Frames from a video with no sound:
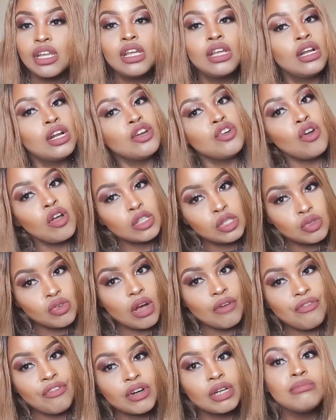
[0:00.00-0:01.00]
/ not so
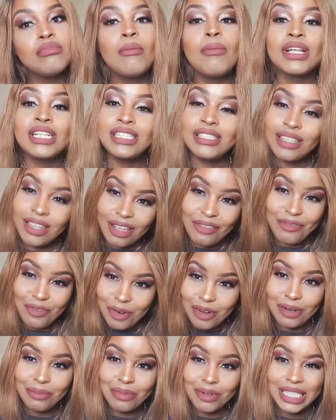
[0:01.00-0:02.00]
affordable but still
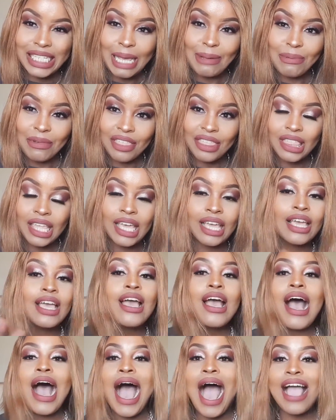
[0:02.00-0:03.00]
affordable type of thing,
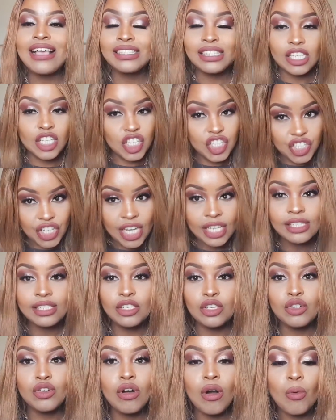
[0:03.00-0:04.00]
I suggest
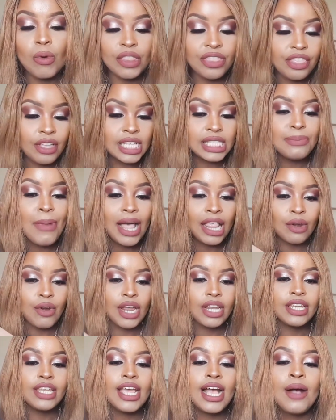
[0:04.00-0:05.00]
you go with this palette
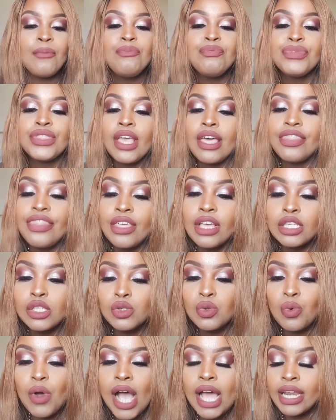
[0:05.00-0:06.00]
right here.
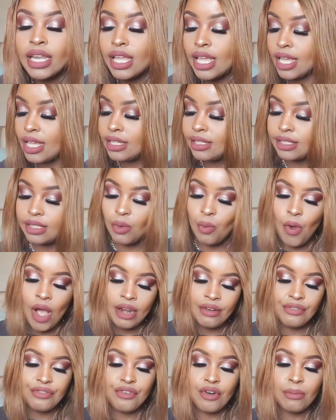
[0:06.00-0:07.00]
This one is the
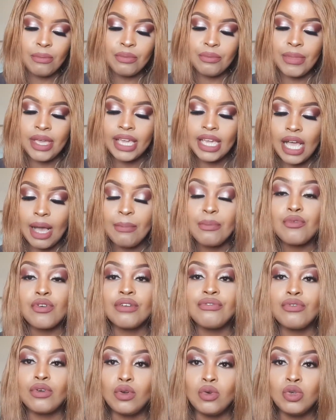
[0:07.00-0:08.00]
one from Makeup
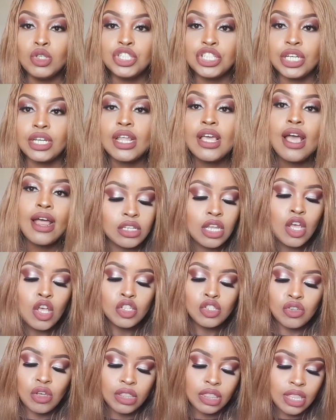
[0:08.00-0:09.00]
Revolution.
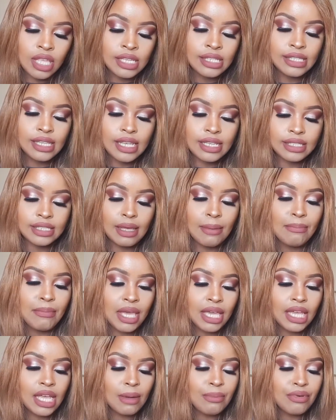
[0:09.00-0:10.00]
So this is the
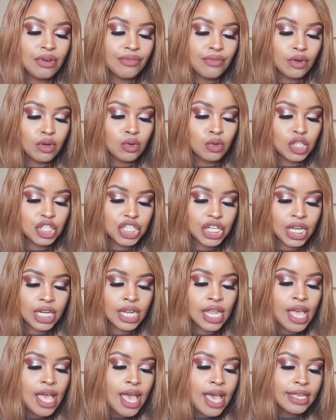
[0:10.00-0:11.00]
Makeup
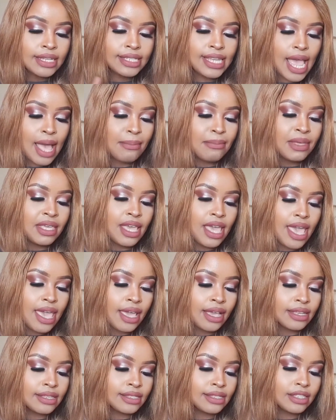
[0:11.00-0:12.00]
Revolution Tammi
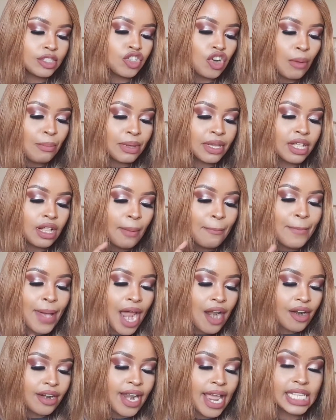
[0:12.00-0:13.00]
X Tropical
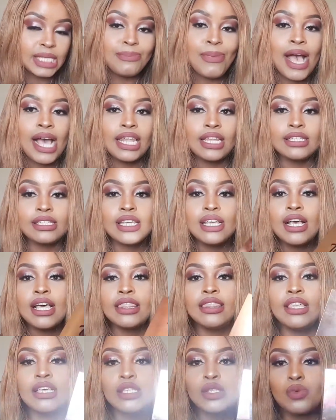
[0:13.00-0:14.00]
Paradise palette.
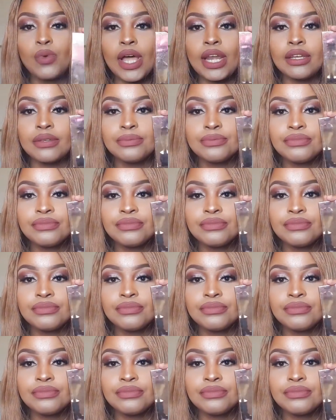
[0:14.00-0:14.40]
This one